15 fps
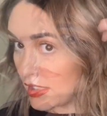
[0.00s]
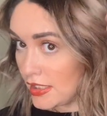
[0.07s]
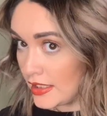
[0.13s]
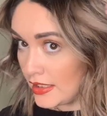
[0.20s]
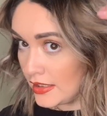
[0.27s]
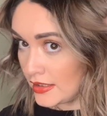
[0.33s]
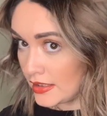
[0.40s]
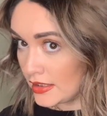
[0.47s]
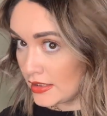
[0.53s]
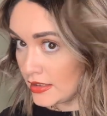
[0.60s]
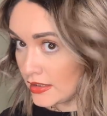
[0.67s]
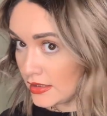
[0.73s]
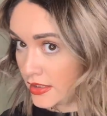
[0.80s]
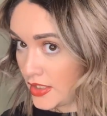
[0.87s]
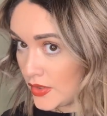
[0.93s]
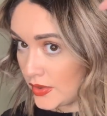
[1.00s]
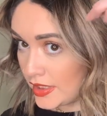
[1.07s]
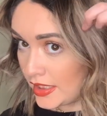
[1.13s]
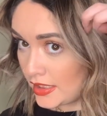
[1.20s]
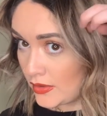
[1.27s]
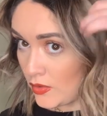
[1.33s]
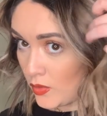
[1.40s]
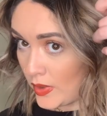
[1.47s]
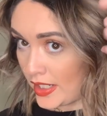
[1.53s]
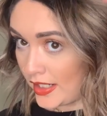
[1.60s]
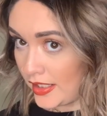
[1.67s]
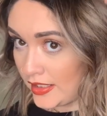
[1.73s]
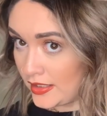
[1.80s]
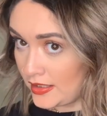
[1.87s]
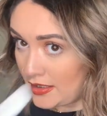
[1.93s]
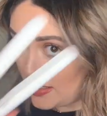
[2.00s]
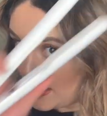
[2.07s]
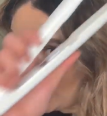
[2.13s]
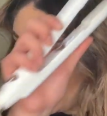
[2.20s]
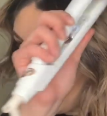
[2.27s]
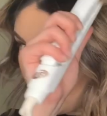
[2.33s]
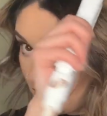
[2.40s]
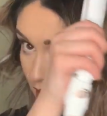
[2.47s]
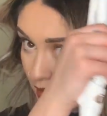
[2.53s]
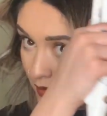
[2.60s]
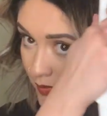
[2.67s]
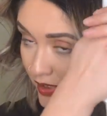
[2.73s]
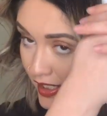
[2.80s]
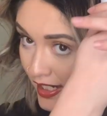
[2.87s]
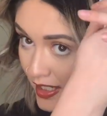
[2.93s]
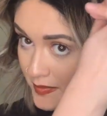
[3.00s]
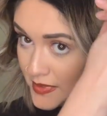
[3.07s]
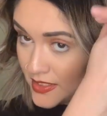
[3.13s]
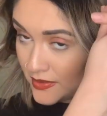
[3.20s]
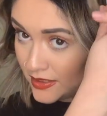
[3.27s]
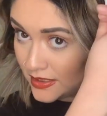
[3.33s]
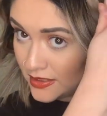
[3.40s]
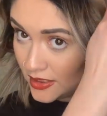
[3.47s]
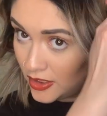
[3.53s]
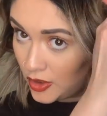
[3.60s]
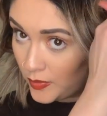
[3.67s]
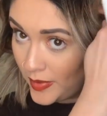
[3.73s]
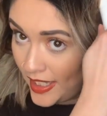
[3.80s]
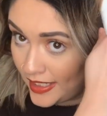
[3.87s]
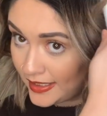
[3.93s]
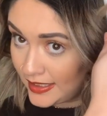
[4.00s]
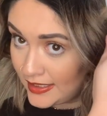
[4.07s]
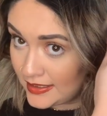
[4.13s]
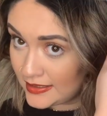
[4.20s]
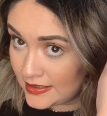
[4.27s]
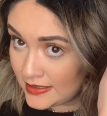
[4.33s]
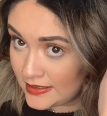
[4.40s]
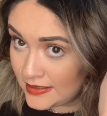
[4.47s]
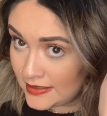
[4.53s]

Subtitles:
And noting where perhaps you need to go back in